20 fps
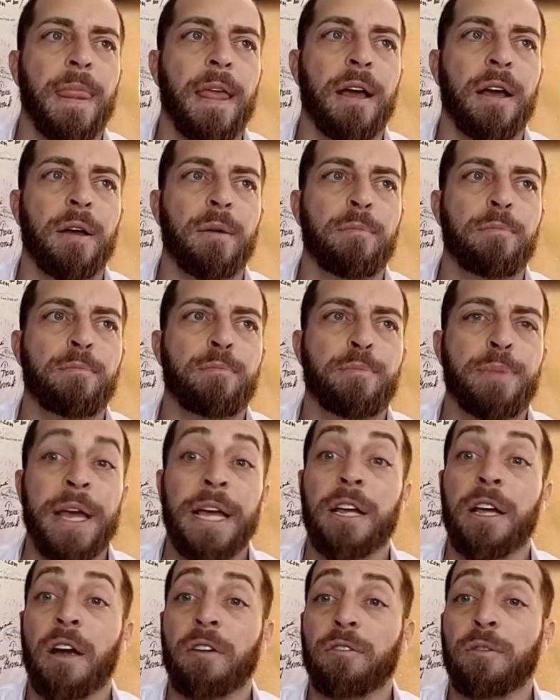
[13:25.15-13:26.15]
uh,
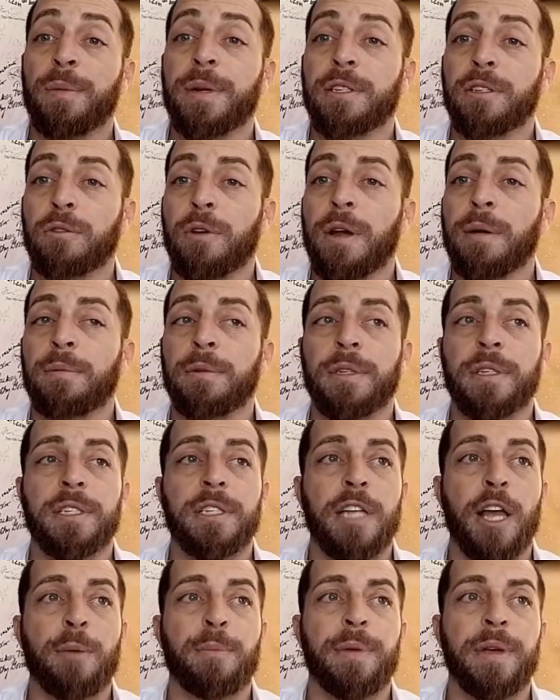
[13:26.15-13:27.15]
big governments are able to
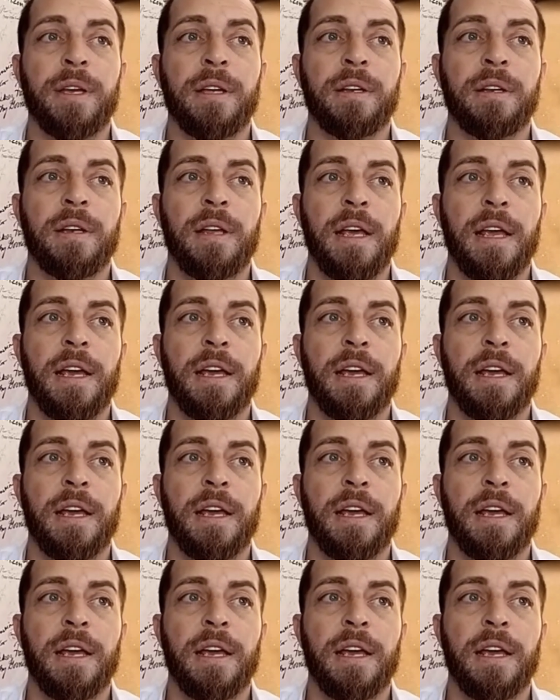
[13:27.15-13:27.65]
step in